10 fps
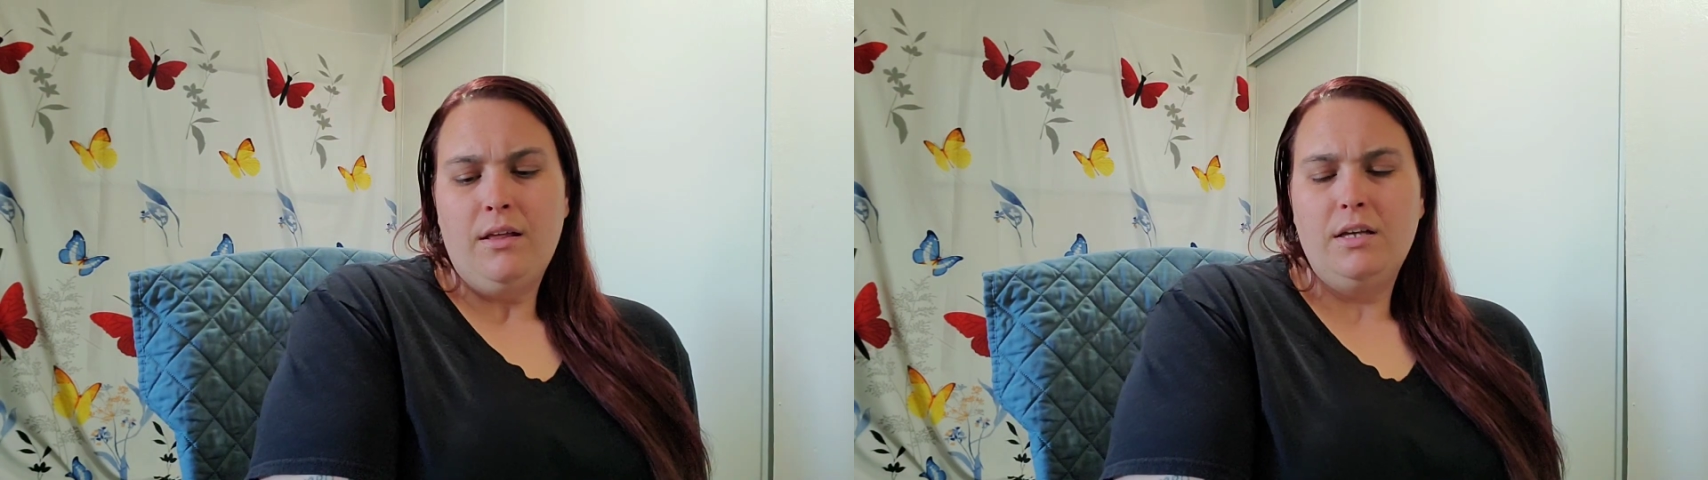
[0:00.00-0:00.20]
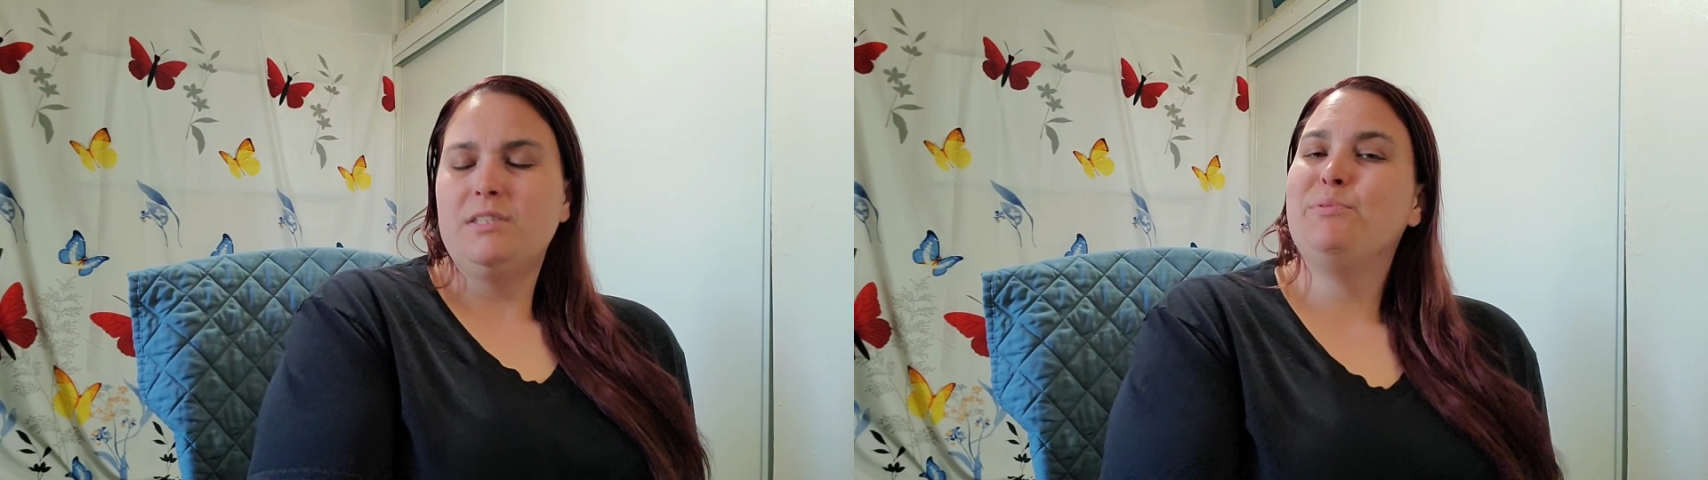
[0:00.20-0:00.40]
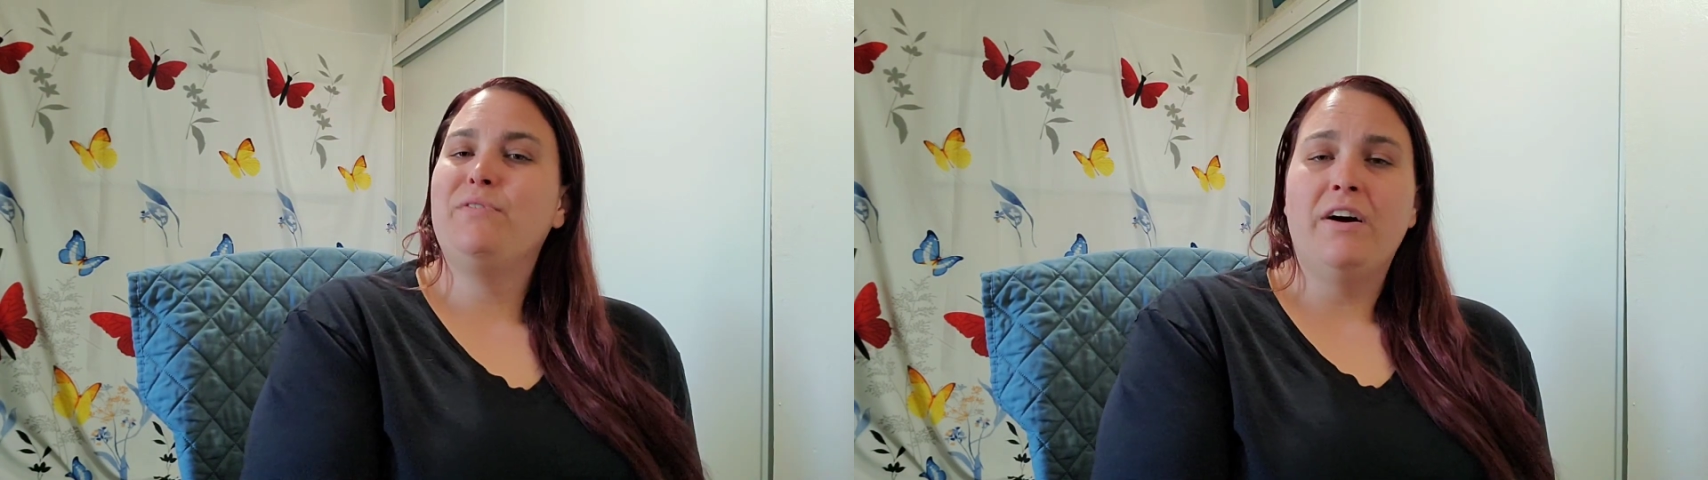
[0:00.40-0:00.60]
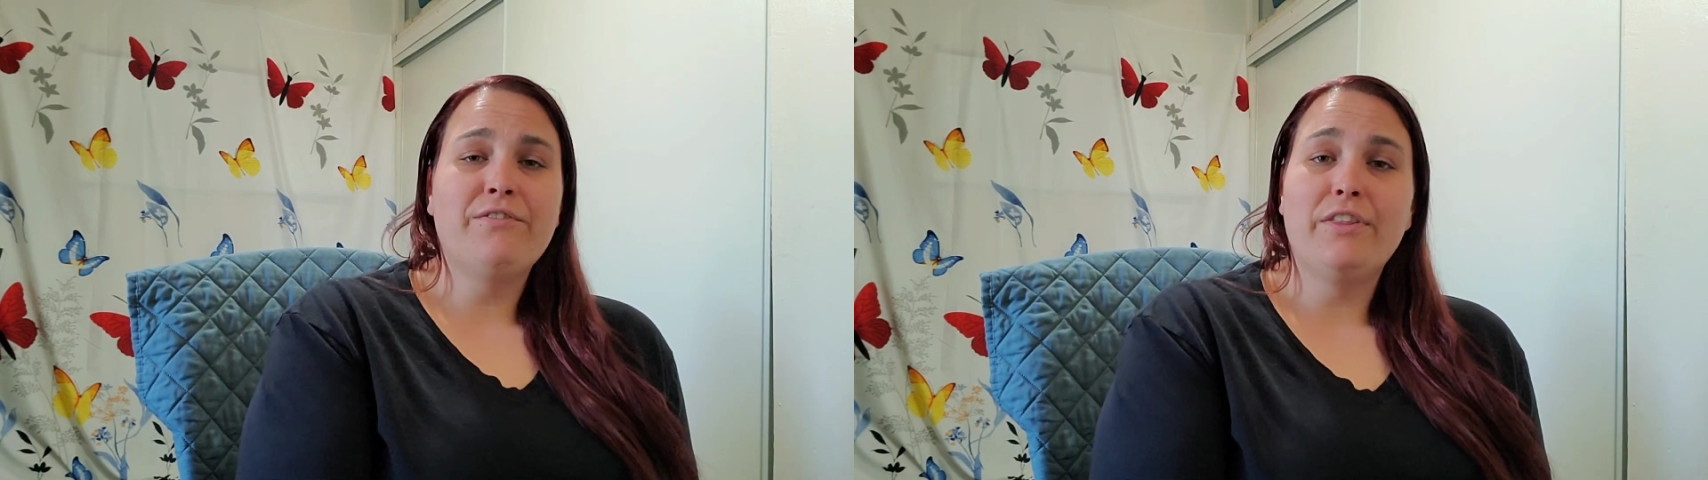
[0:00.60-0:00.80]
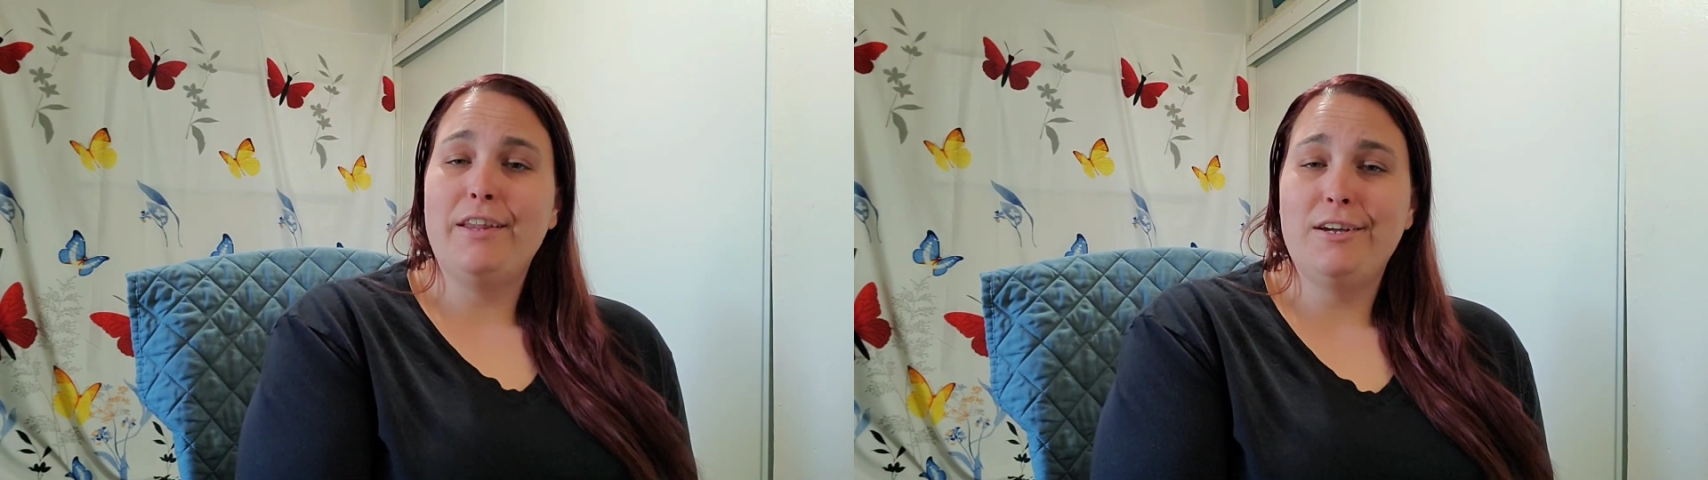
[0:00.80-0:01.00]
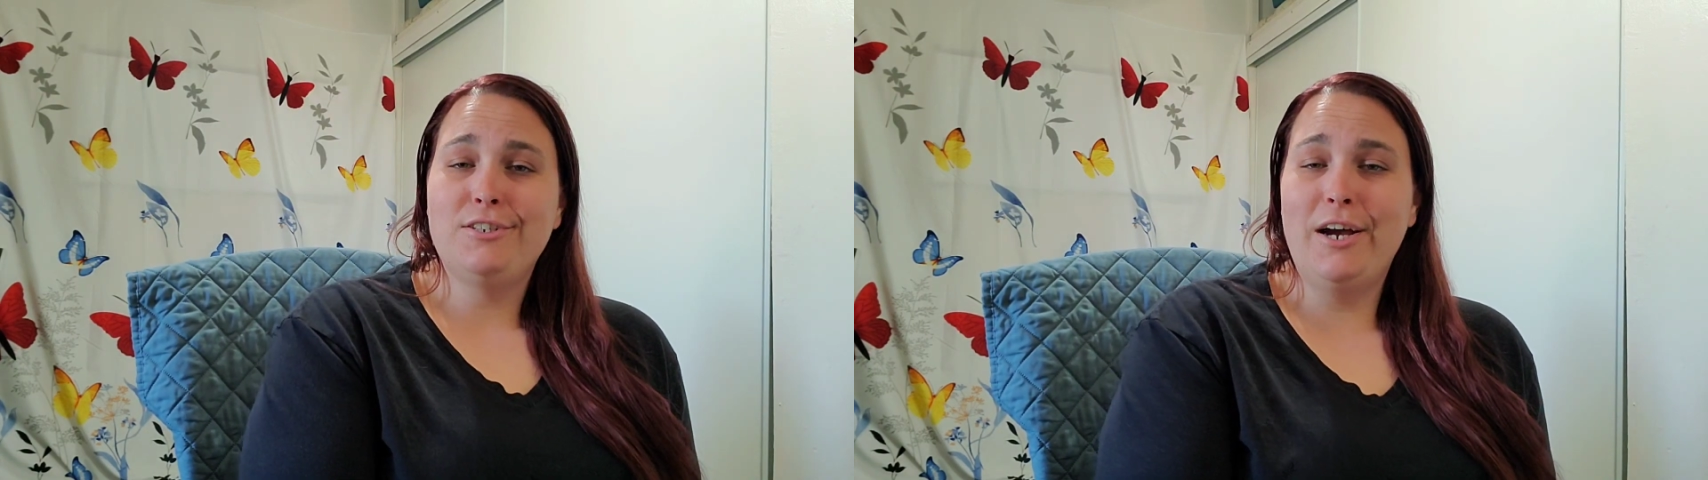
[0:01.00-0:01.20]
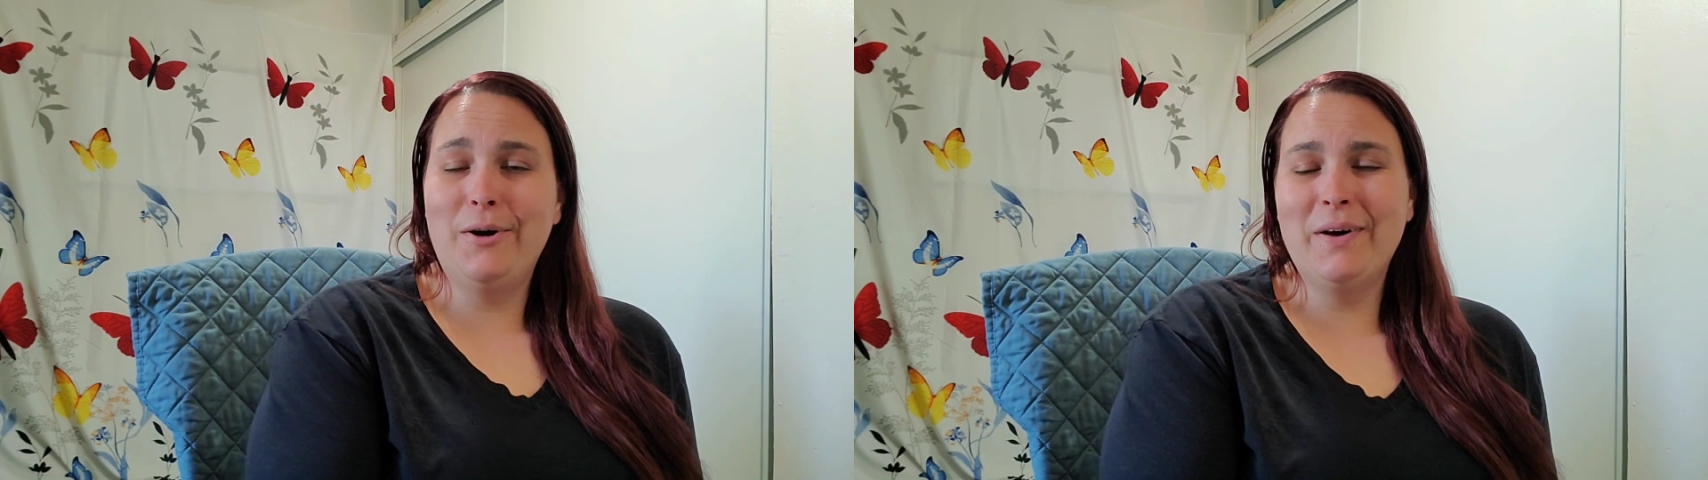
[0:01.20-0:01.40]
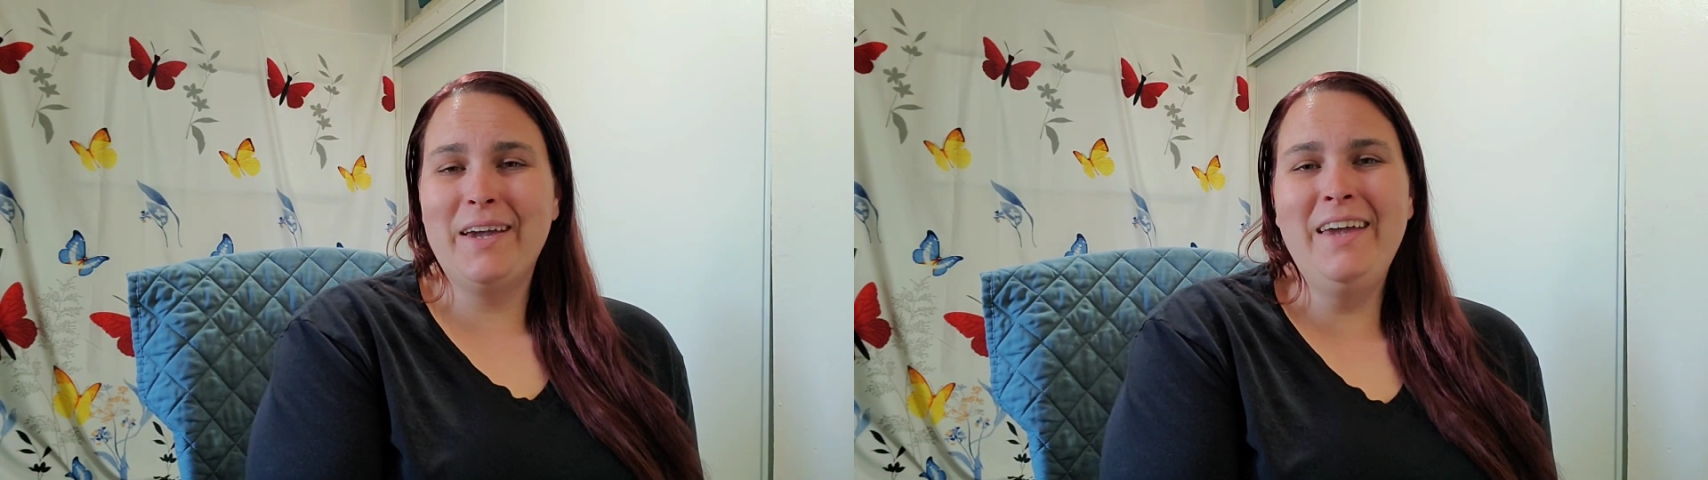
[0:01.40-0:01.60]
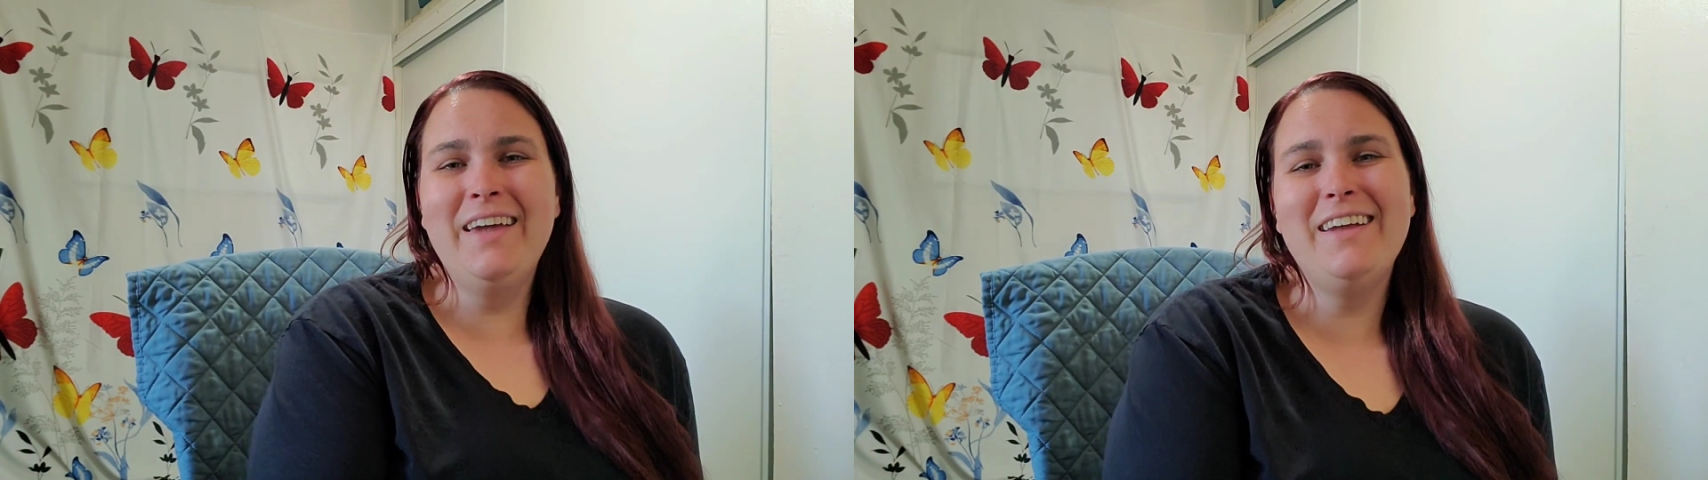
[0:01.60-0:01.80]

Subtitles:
let's move on for the day, shall we?